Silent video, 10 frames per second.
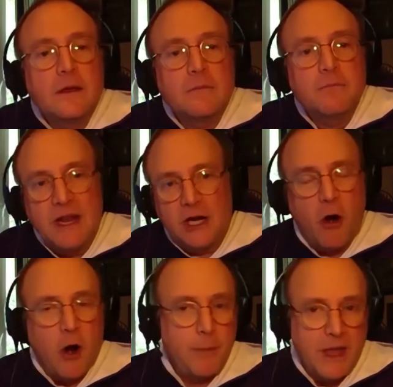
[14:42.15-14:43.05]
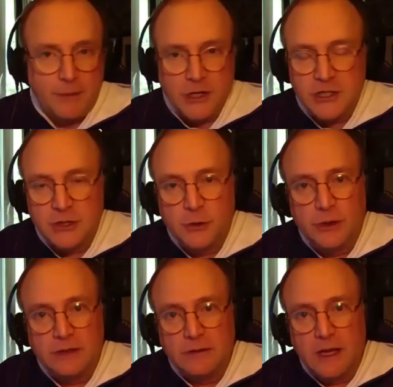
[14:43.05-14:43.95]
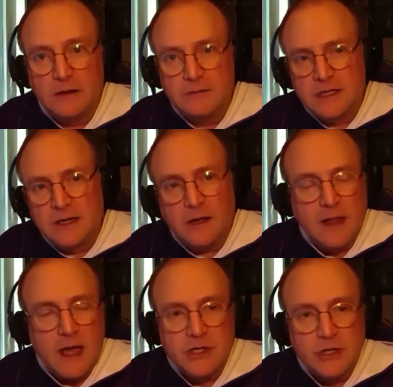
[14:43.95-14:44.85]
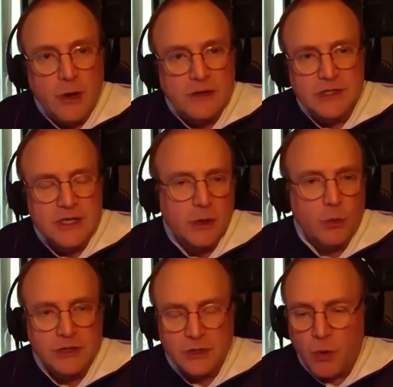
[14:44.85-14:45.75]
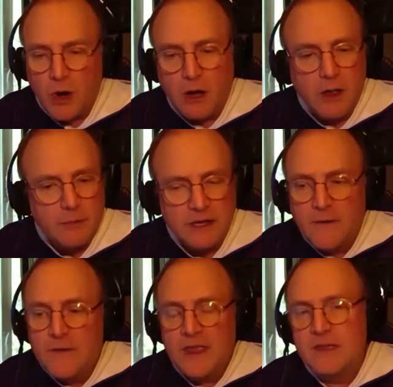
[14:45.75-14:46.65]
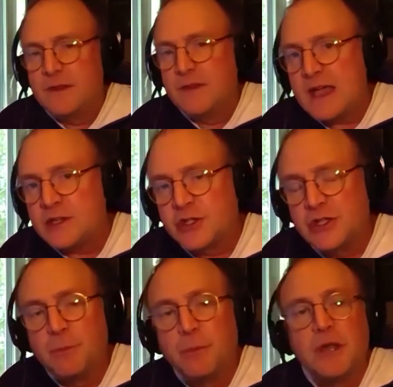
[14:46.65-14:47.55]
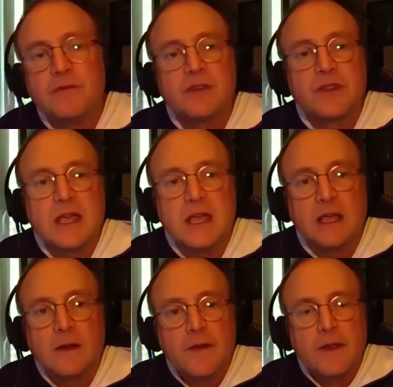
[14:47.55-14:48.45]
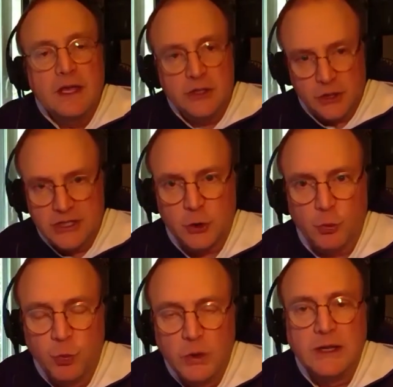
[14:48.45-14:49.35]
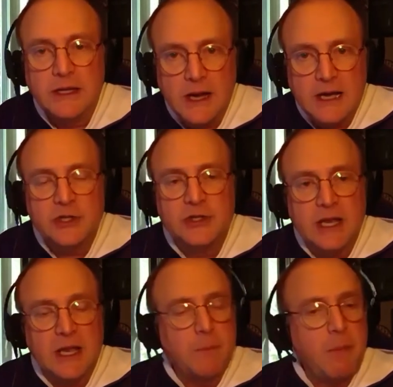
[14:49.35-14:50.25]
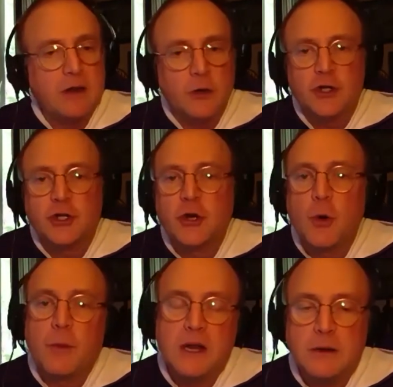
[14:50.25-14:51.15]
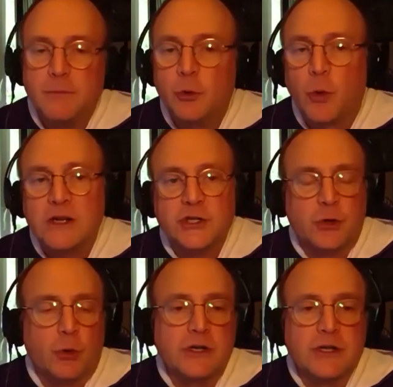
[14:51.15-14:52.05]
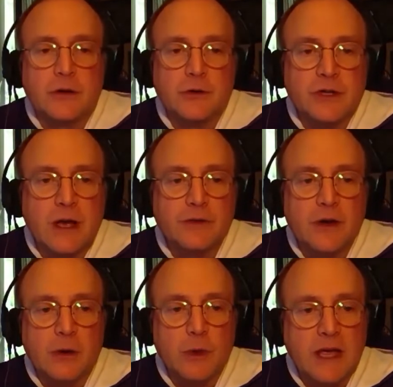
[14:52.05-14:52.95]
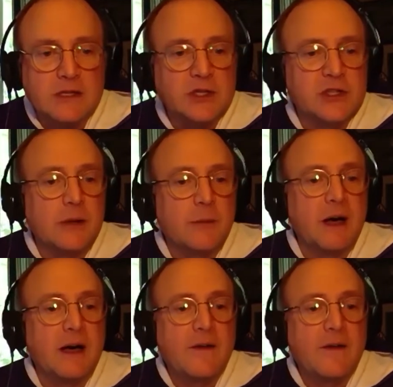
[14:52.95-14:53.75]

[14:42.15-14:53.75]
made a car payment or 2 and allowed you to go out to dinner once in a while? I mean, even that simple of a thing is a really nice thing. And there's so many great storytellers out there, and we hate to see them